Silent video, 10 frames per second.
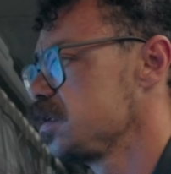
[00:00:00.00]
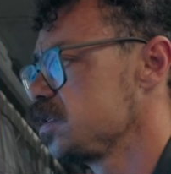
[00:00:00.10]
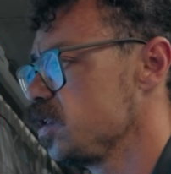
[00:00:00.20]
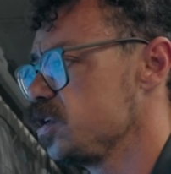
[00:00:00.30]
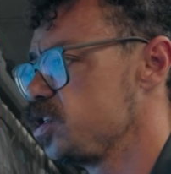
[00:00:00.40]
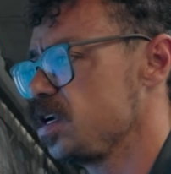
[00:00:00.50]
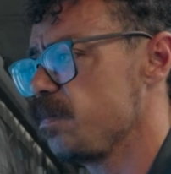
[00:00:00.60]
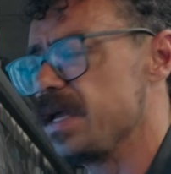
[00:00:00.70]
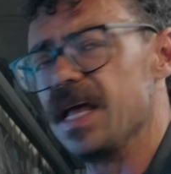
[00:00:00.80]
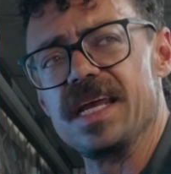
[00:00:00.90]
So there
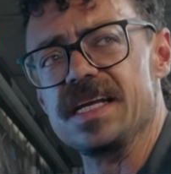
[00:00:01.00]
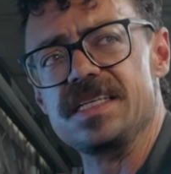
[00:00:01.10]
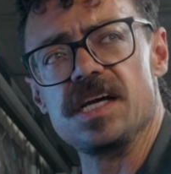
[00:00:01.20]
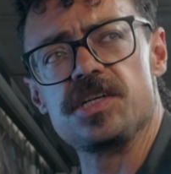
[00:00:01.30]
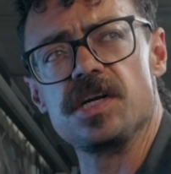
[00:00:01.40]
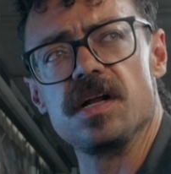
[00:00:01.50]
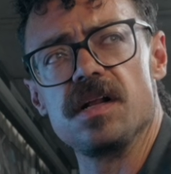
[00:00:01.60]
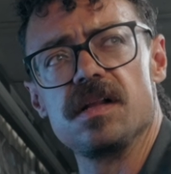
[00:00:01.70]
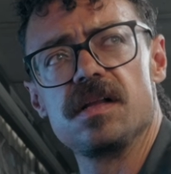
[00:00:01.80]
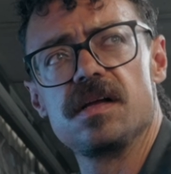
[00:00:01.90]
shouldn't be any
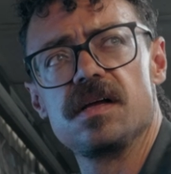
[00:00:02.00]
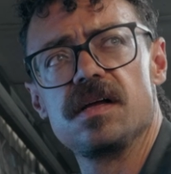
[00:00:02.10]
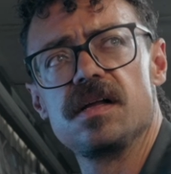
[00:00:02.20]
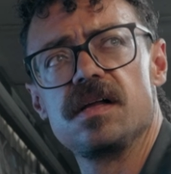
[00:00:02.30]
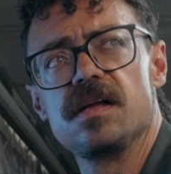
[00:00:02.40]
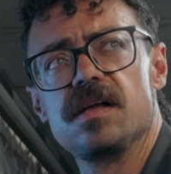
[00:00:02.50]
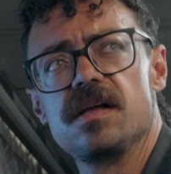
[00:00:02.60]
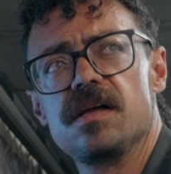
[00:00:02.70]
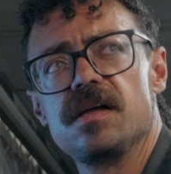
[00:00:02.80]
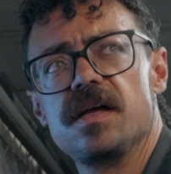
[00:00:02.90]
additional
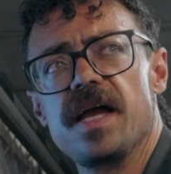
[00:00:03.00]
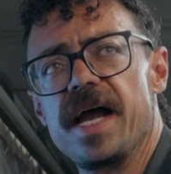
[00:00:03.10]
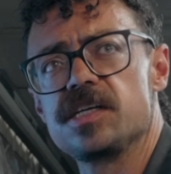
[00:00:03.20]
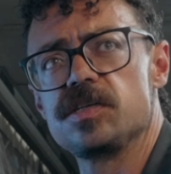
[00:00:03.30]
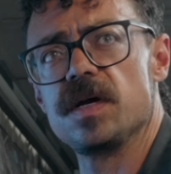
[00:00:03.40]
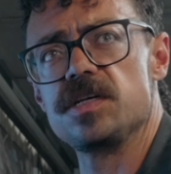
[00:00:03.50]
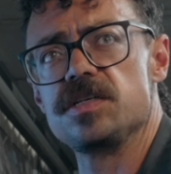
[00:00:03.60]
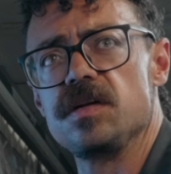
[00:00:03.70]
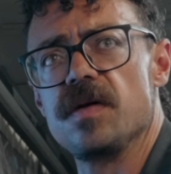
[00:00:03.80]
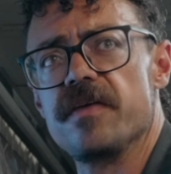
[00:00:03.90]

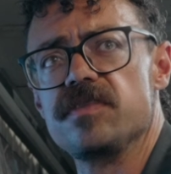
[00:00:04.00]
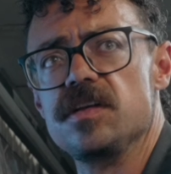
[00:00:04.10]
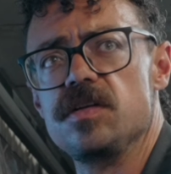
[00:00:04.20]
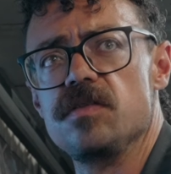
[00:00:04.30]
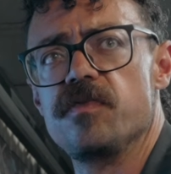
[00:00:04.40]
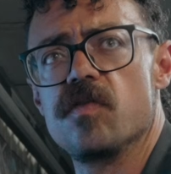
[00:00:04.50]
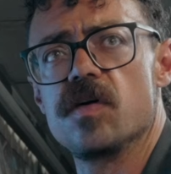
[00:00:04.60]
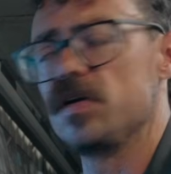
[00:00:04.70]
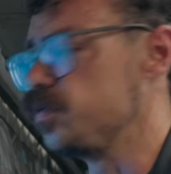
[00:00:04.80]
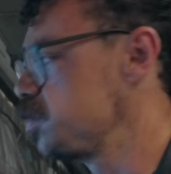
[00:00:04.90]
actuation you have to do
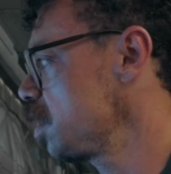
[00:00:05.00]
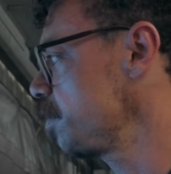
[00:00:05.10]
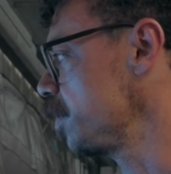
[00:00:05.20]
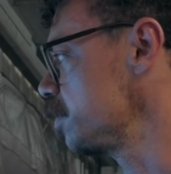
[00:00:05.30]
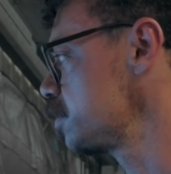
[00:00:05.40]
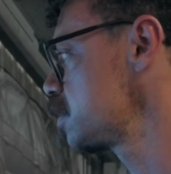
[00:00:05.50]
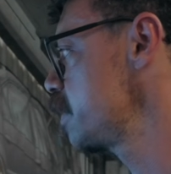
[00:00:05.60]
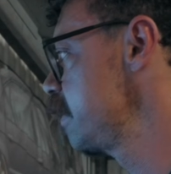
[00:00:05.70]
for new turbos.